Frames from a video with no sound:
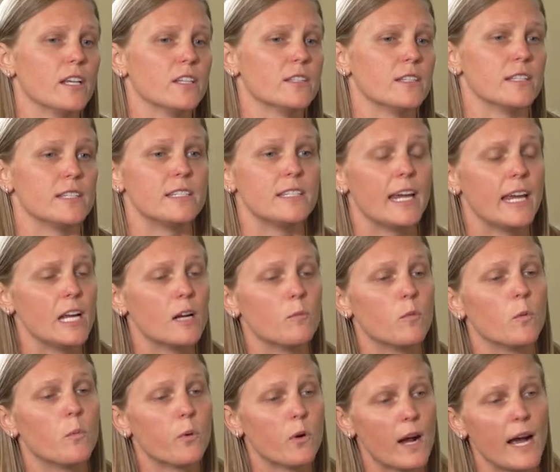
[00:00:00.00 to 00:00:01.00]

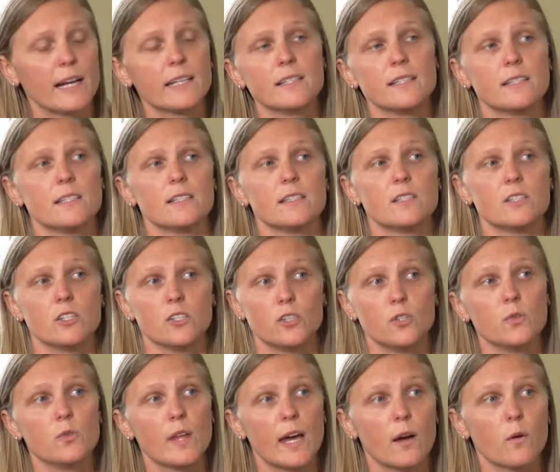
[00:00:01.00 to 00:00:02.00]
sustainable practices to
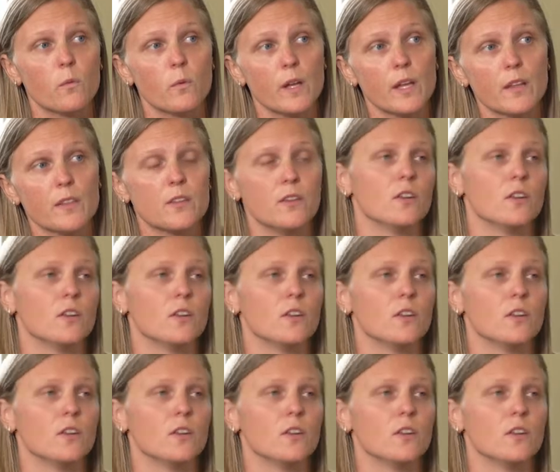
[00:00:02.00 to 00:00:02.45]
do that with.